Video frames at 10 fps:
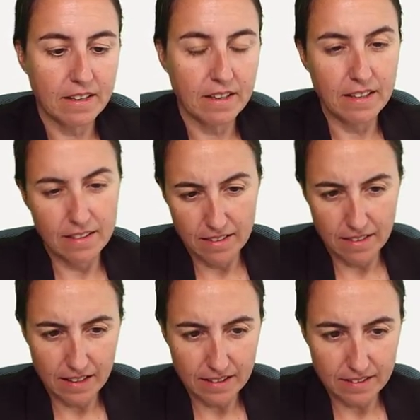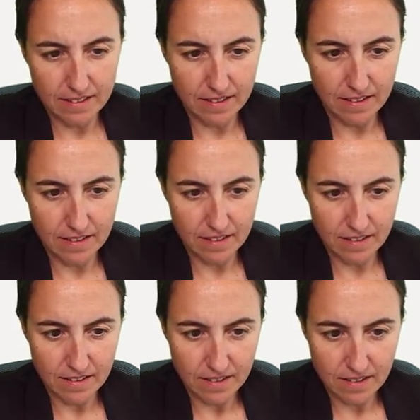index,
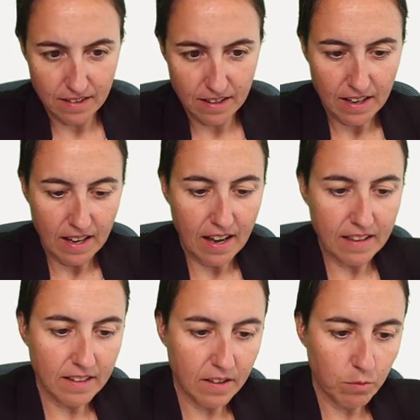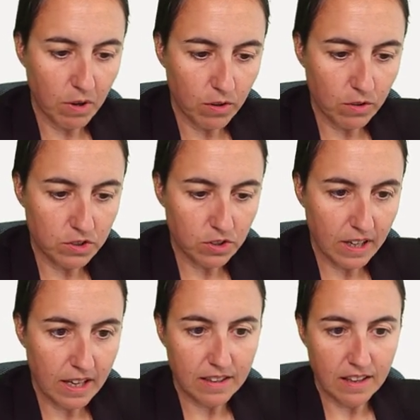and then we're going to
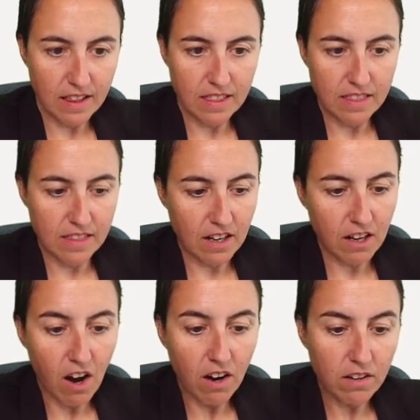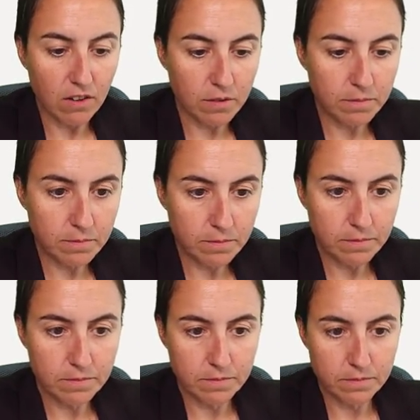get the column,
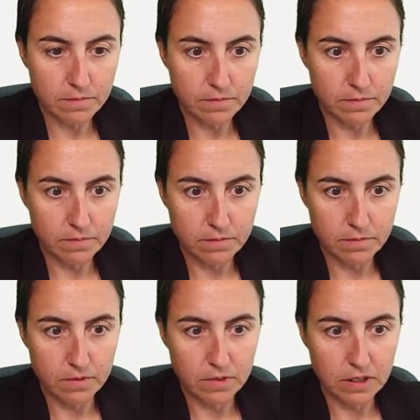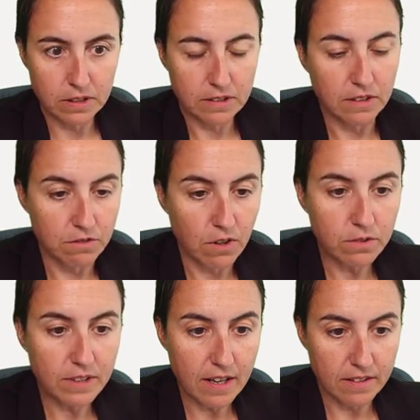the
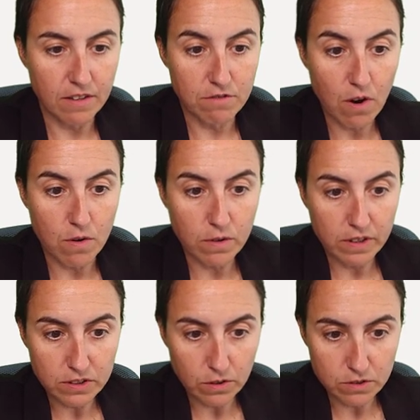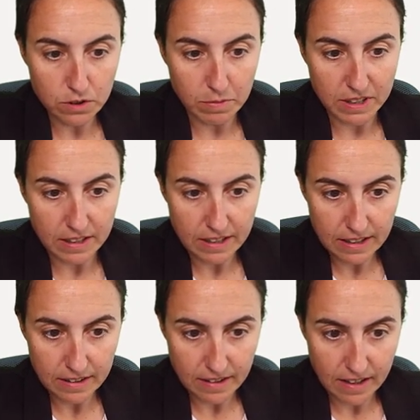row is going to be
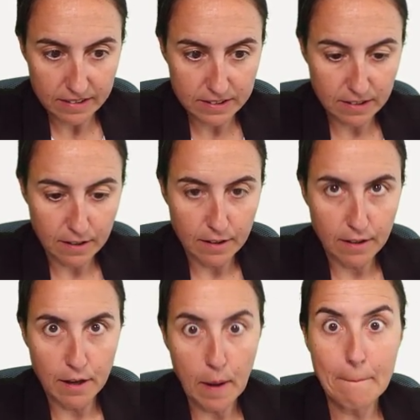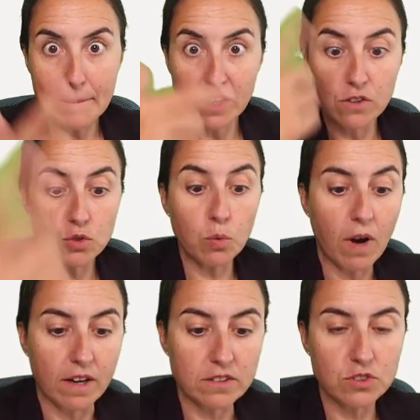index minus
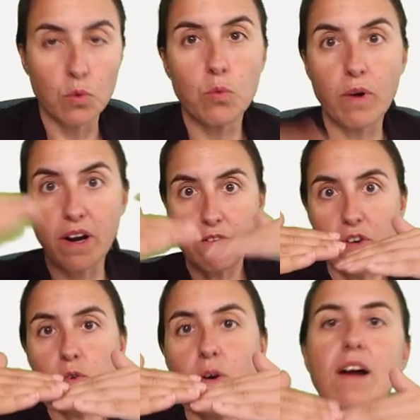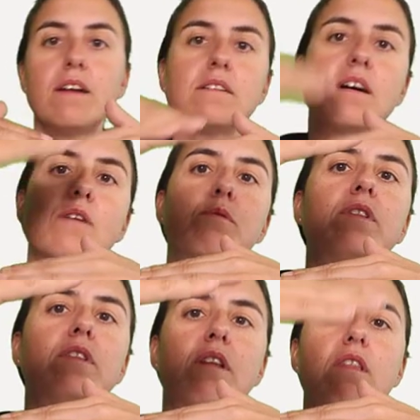1. So wherever you are, I
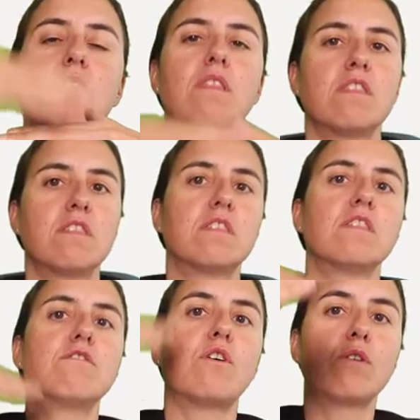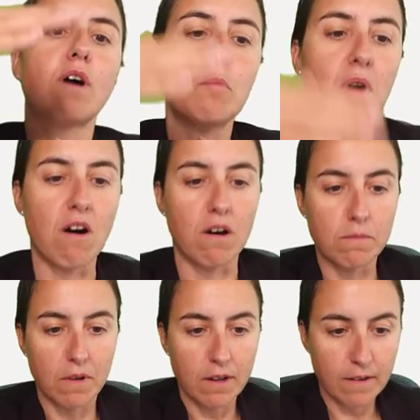want the row
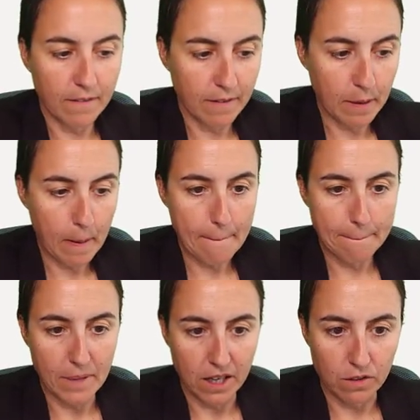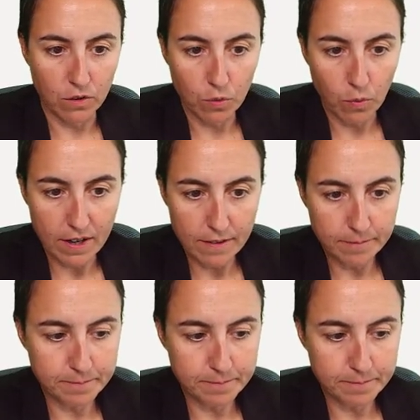above minus 1.